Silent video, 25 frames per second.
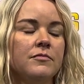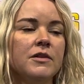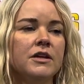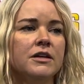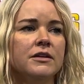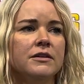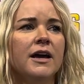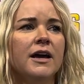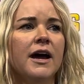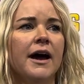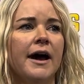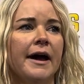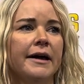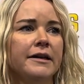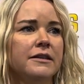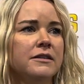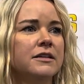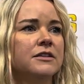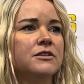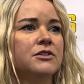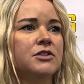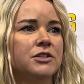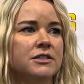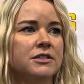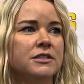Yeah, I
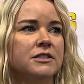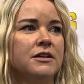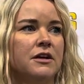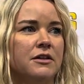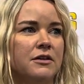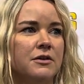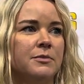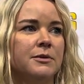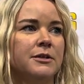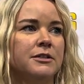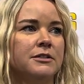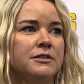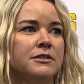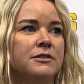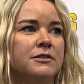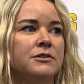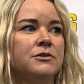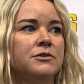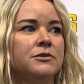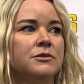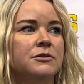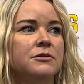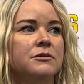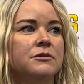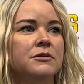think she's another person
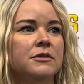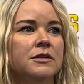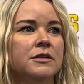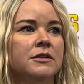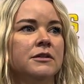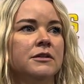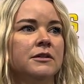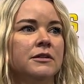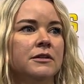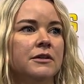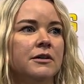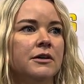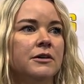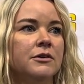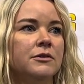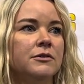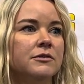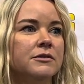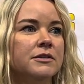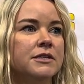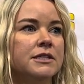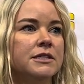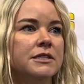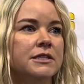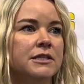who,
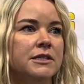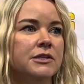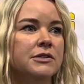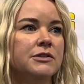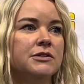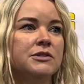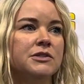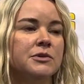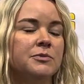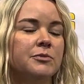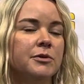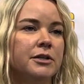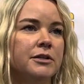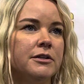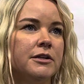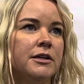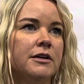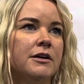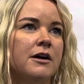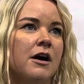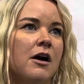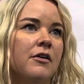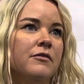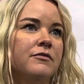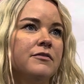continues to build her
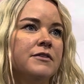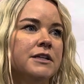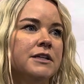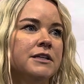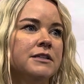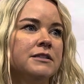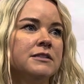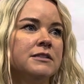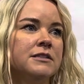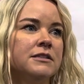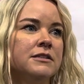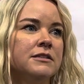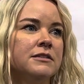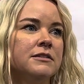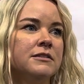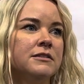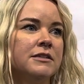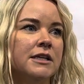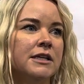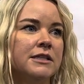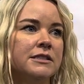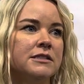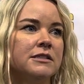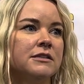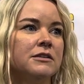confidence and
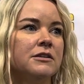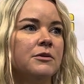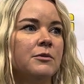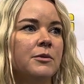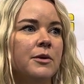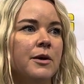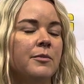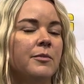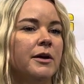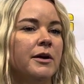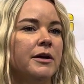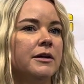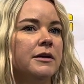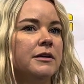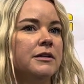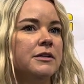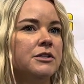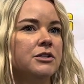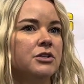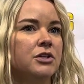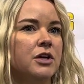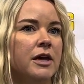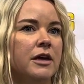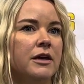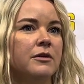gets a little bit better
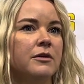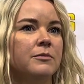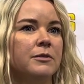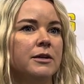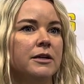each game.